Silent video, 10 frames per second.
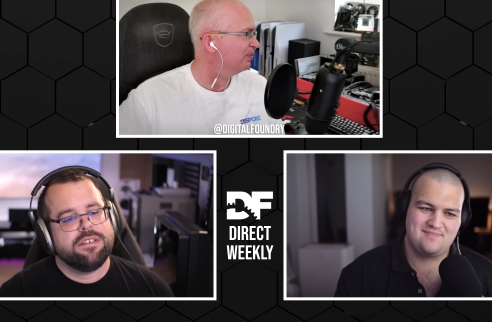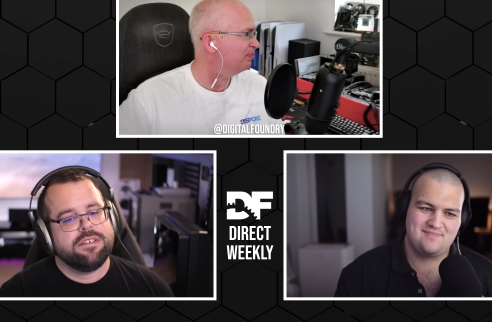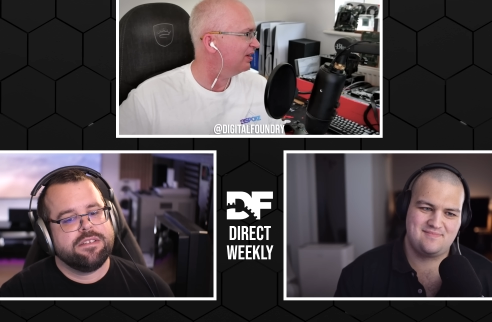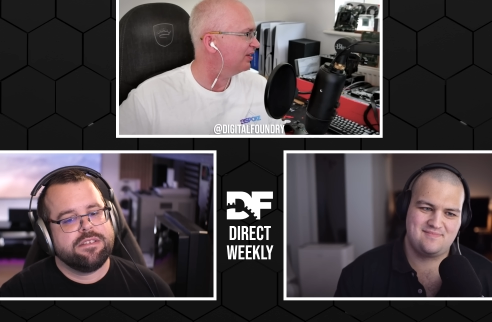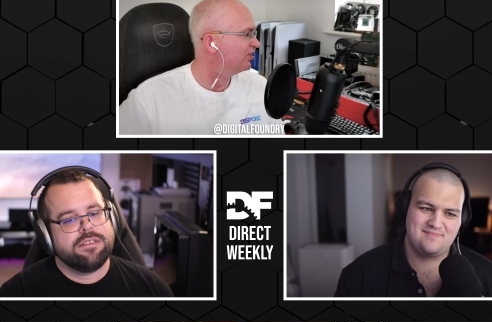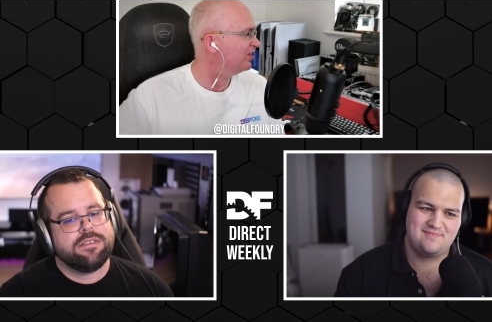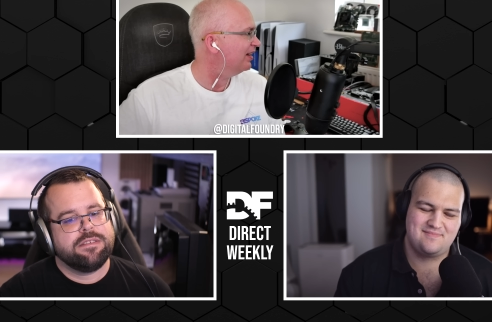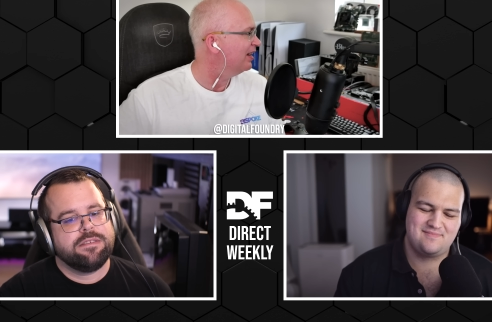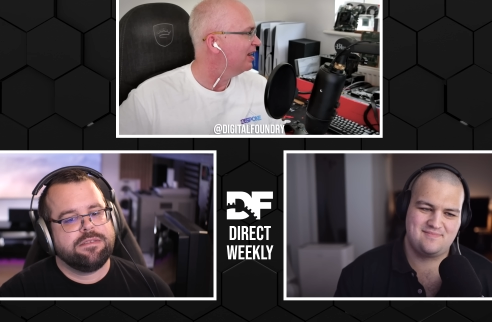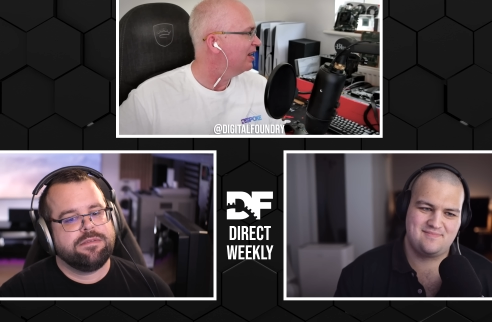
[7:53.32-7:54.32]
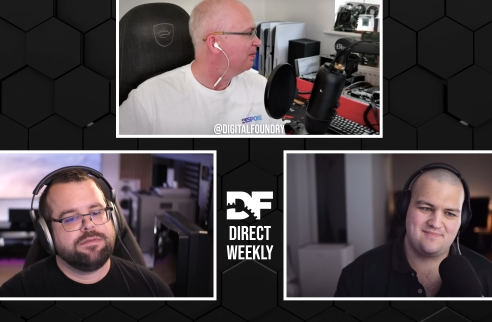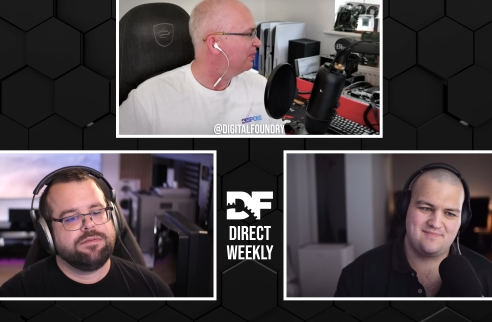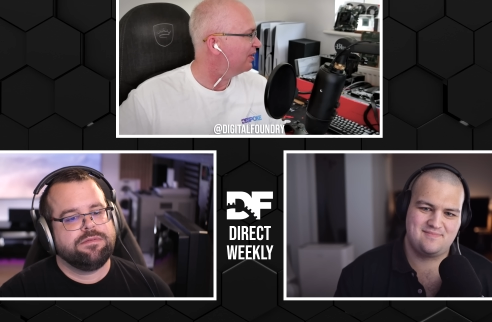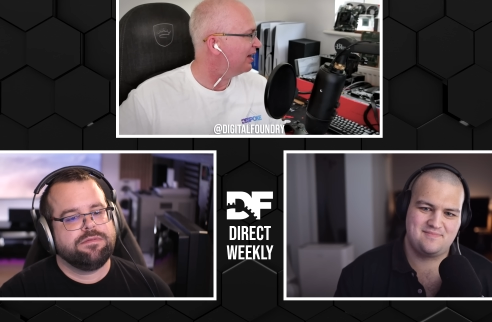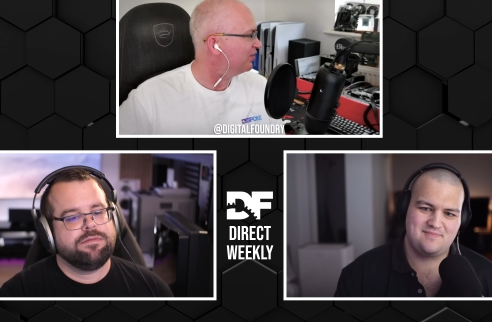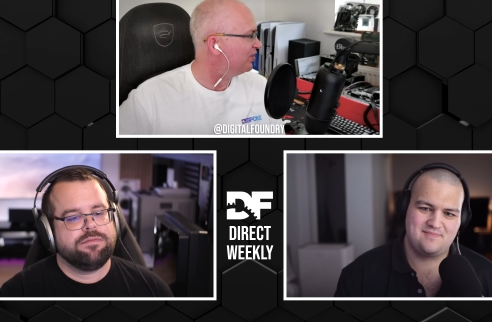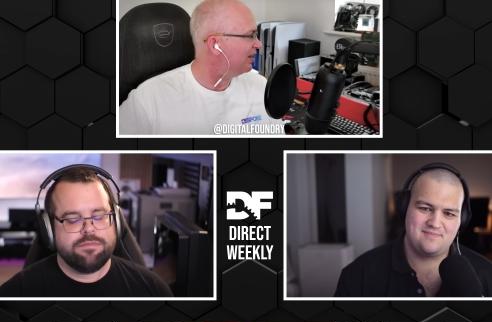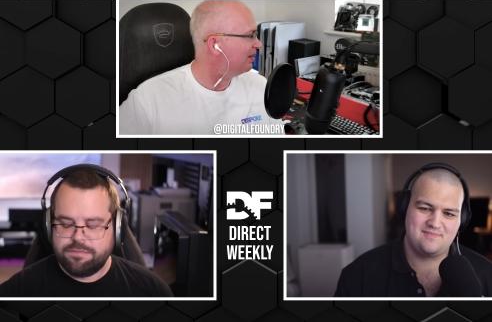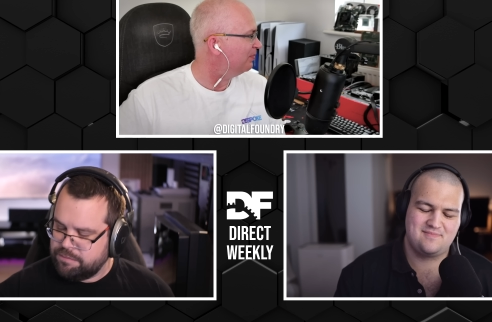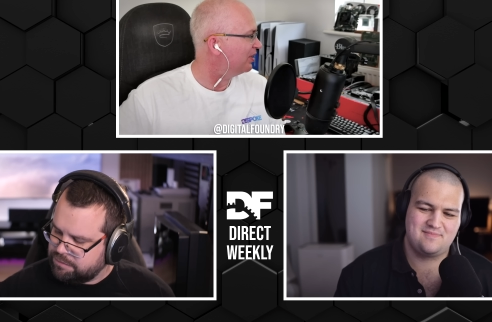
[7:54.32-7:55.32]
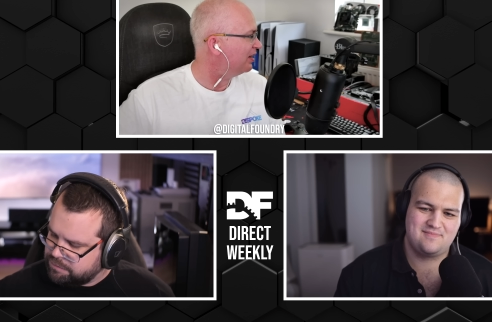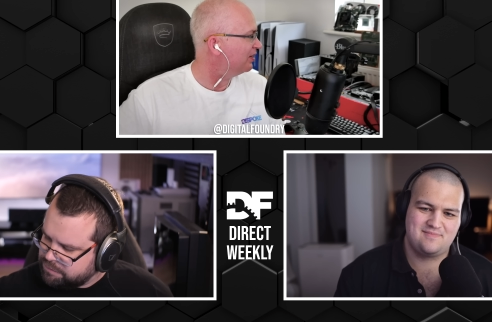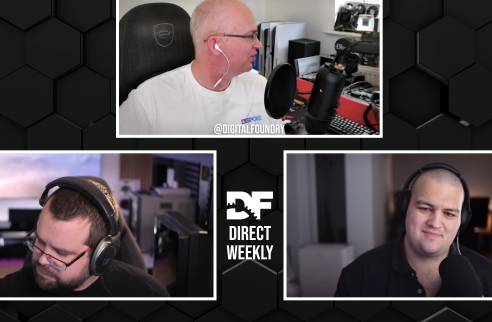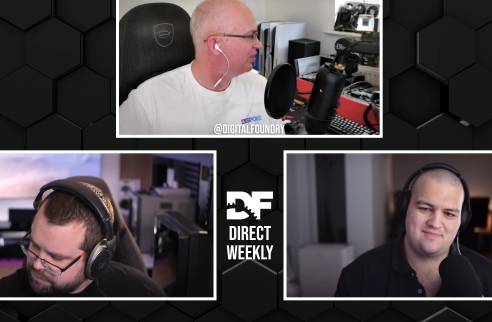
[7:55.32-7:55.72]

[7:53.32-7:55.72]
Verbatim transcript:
Speaker 1: of the products there. But that said, I'm looking at the